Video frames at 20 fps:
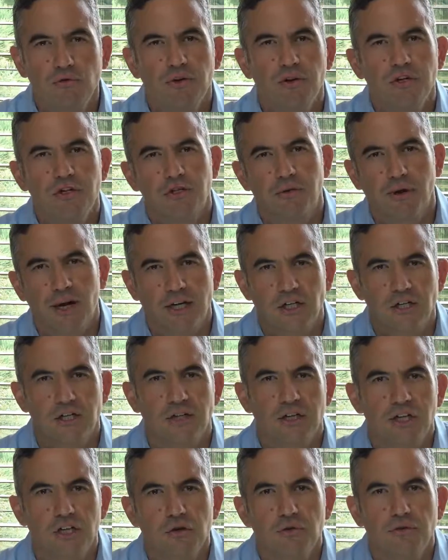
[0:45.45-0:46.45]
in a direction
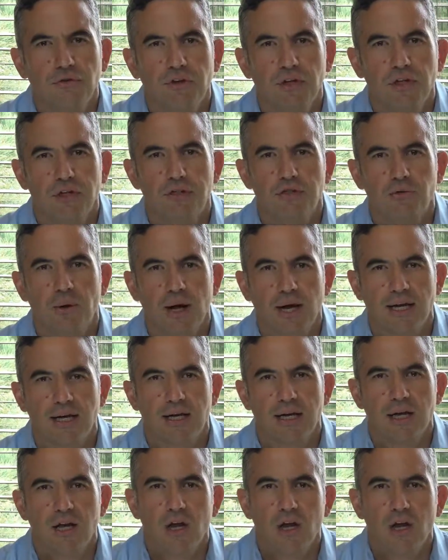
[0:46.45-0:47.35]
that you feel is right.